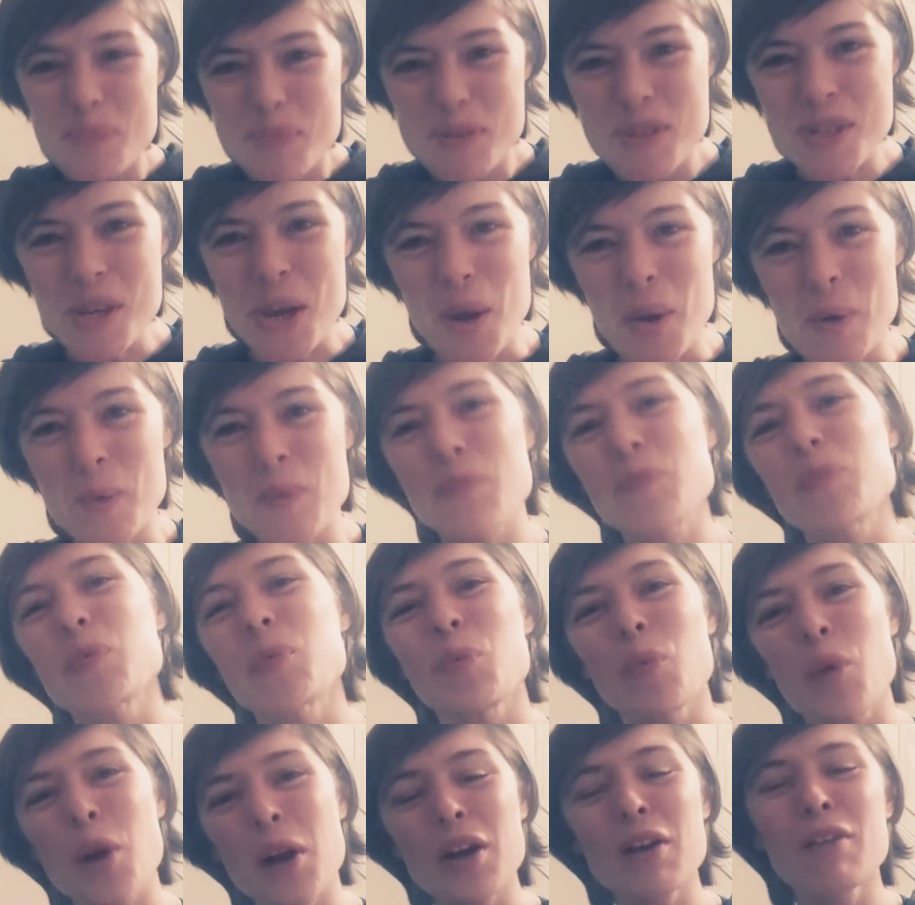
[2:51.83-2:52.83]
So,
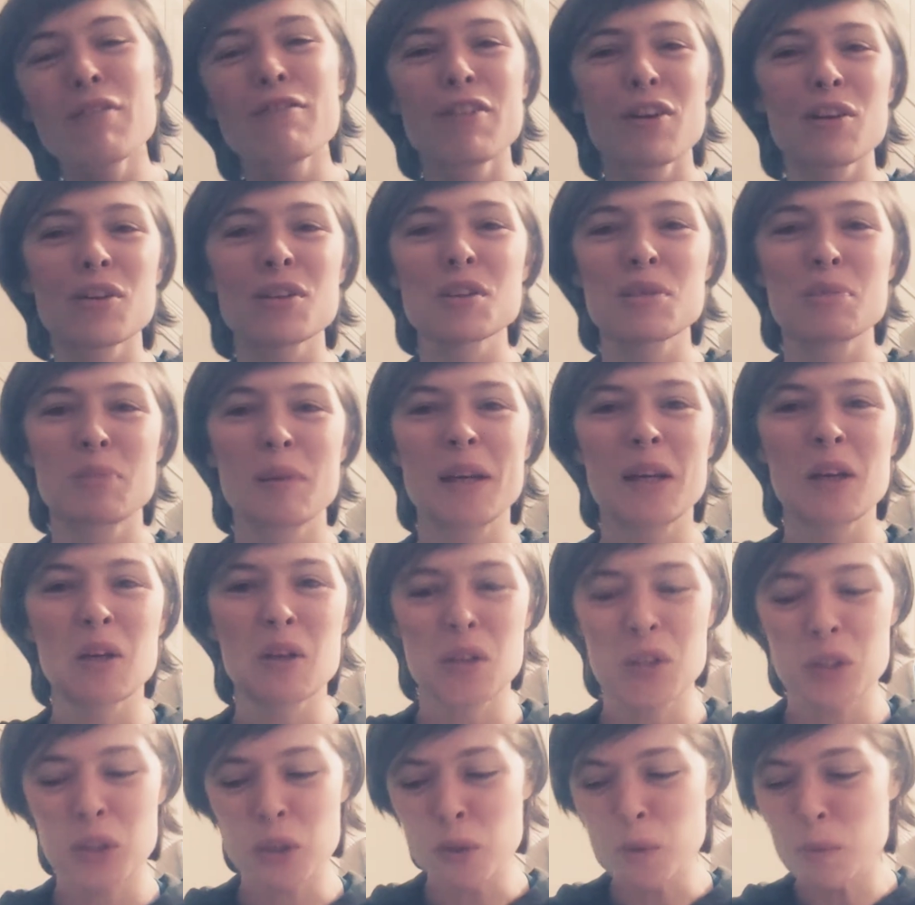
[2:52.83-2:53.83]
work on focus being
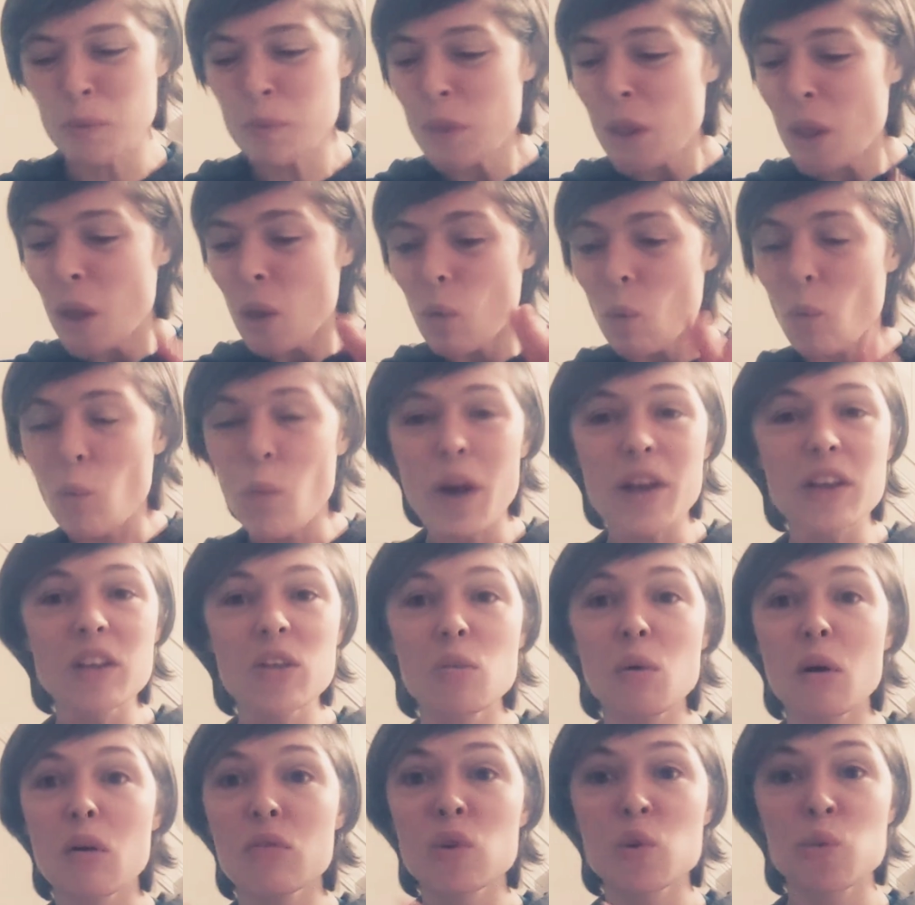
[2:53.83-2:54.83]
on you. When
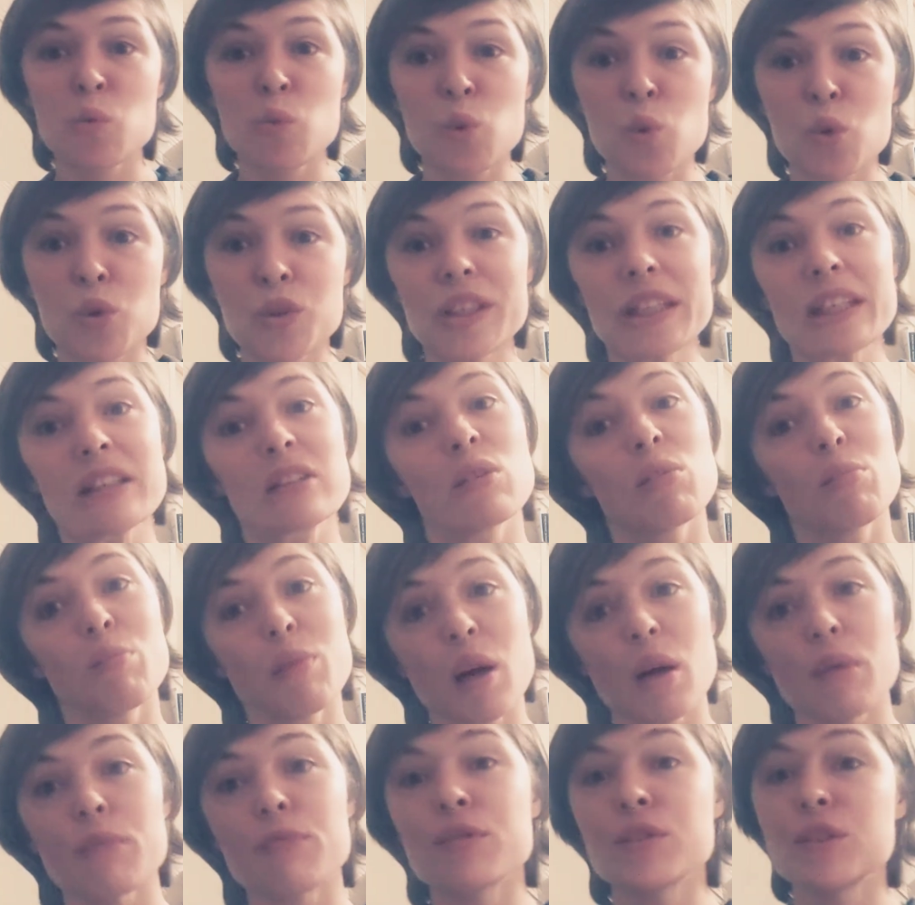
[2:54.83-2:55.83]
you are rewarding your
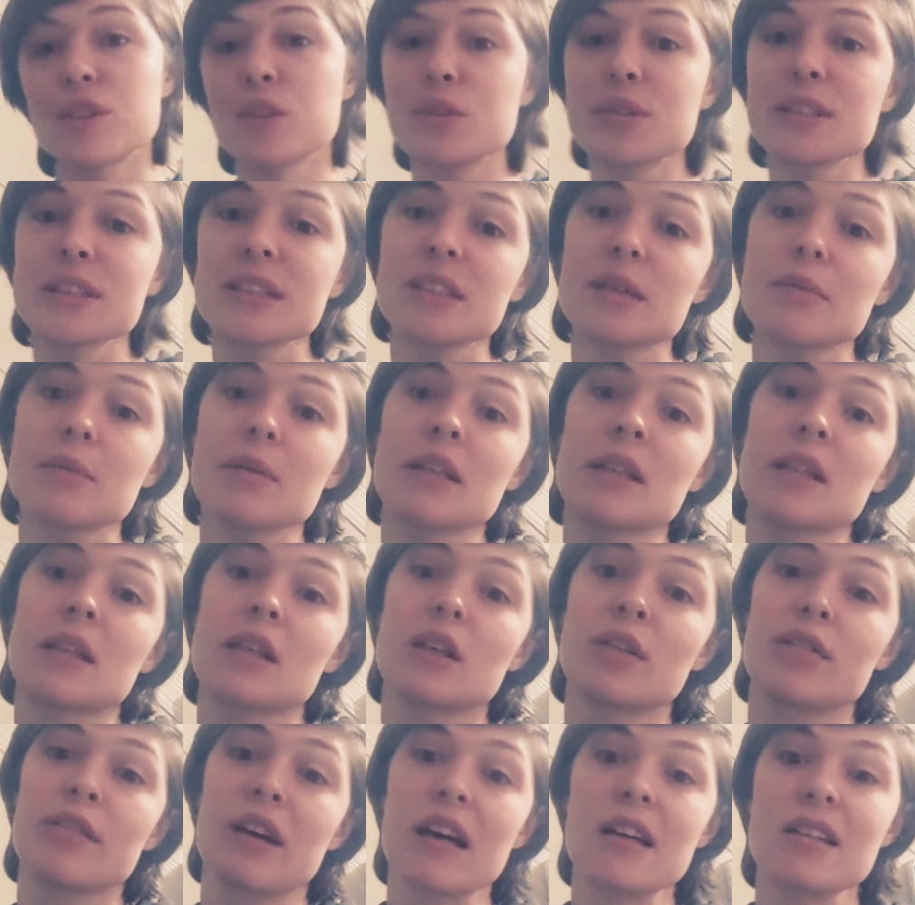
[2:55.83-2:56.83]
pup for doing something that
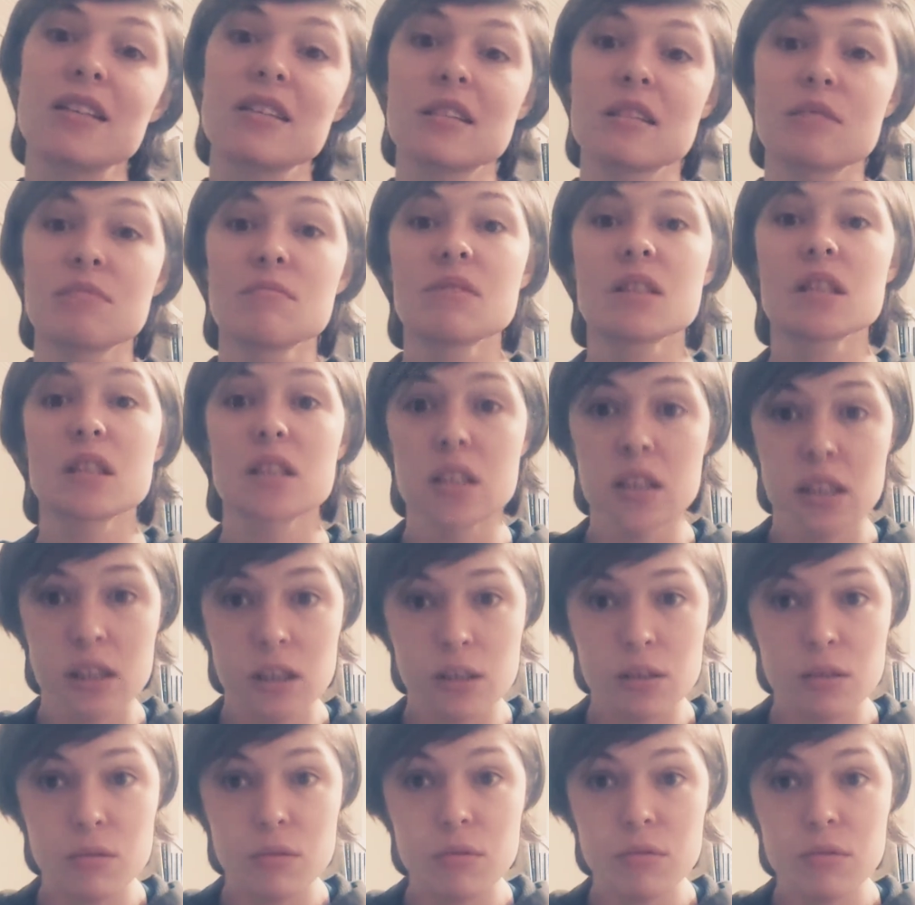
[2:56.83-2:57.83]
you've asked them to
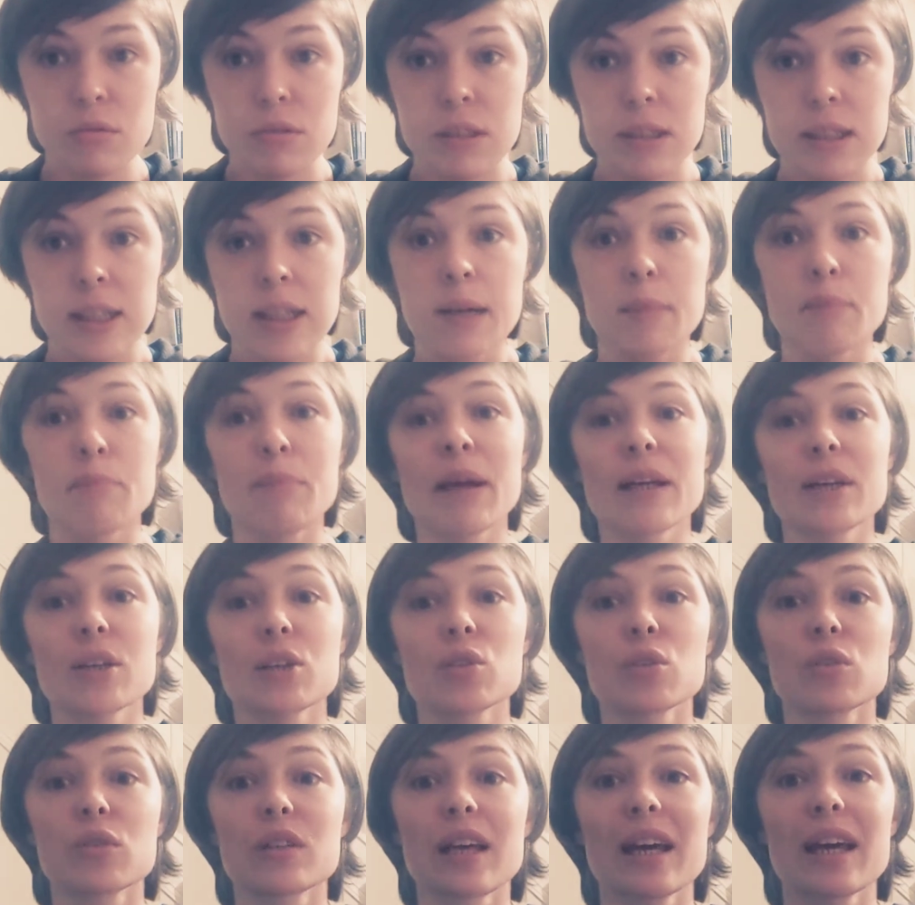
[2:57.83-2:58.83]
do, make
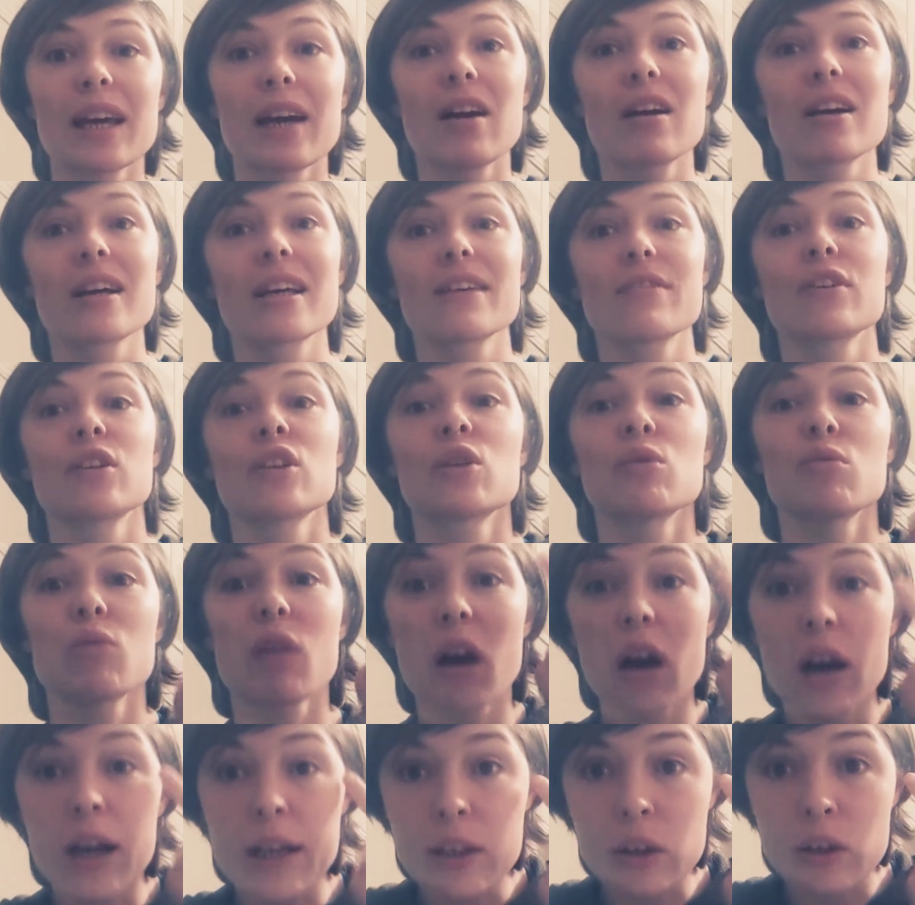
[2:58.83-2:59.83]
sure they are giving you
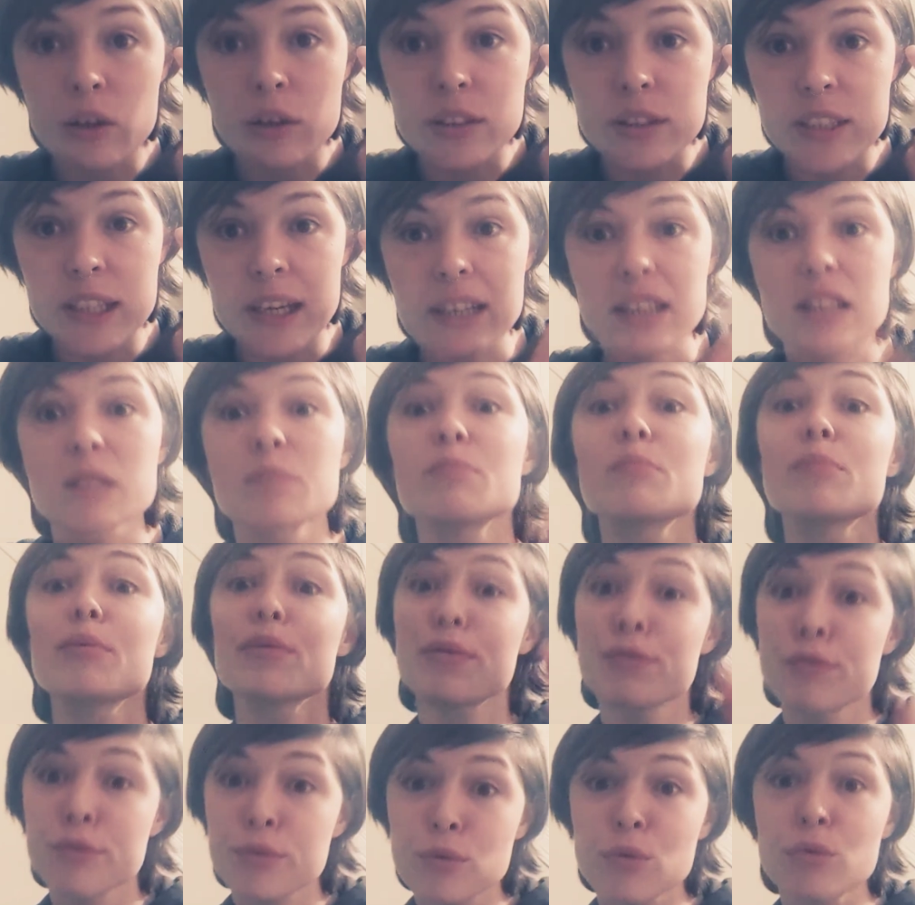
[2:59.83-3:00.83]
eye contact
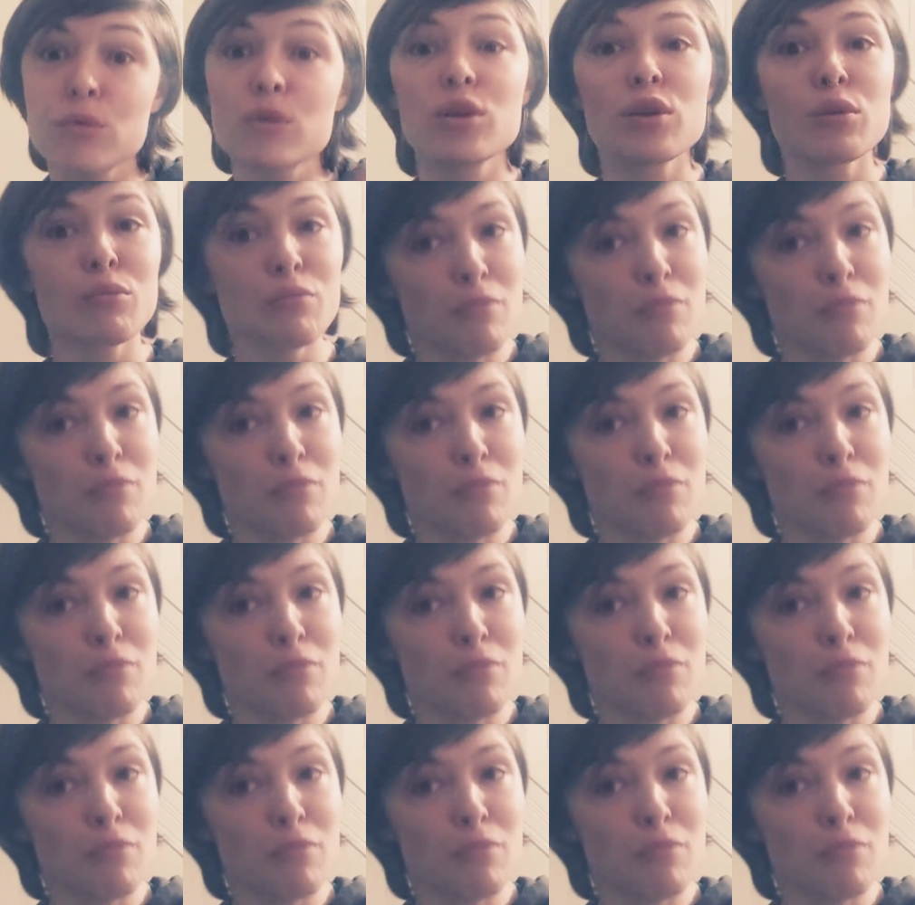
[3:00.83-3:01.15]
before you